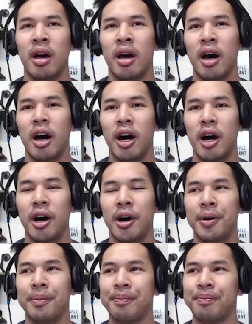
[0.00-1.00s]

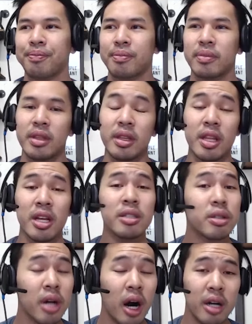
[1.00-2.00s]
Um,
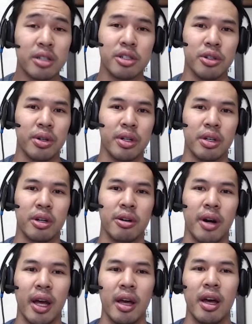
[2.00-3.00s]
some cons to it though,
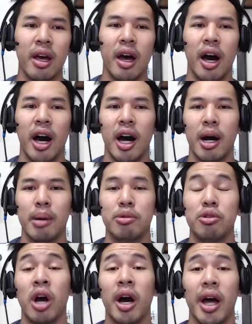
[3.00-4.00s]
right? Um,
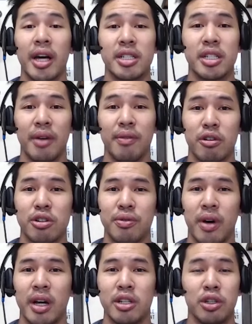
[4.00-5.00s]
you're not as
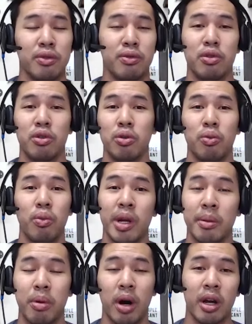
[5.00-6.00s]
diversified. So if your
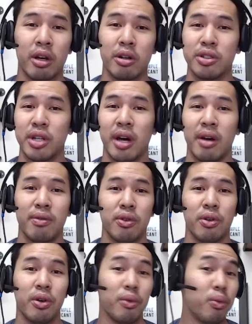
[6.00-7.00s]
winning product goes down
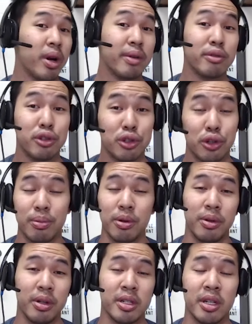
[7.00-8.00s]
for whatever stupid
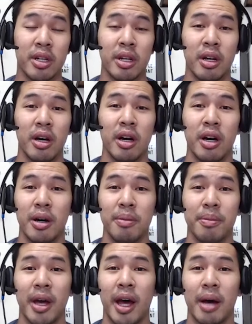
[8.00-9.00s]
reason um,
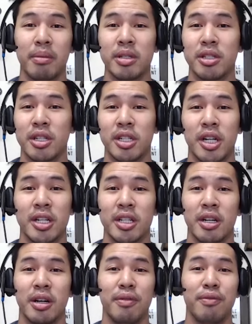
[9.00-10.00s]
that happens, such as
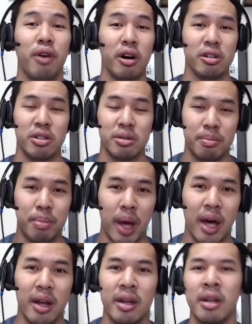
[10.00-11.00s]
a false
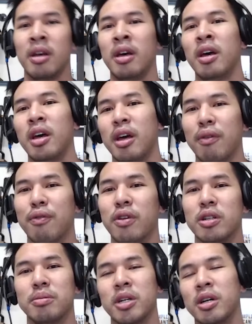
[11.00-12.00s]
patent
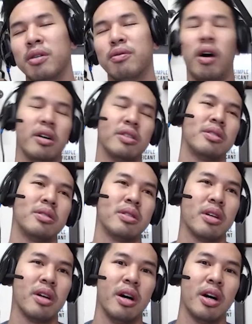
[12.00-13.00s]
infringement, false
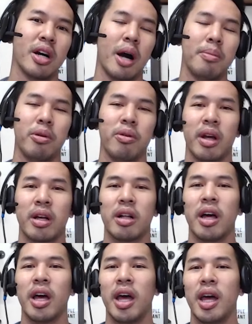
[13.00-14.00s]
uh, copyright
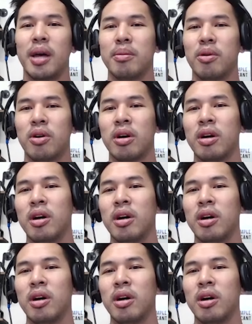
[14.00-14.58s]
claim, or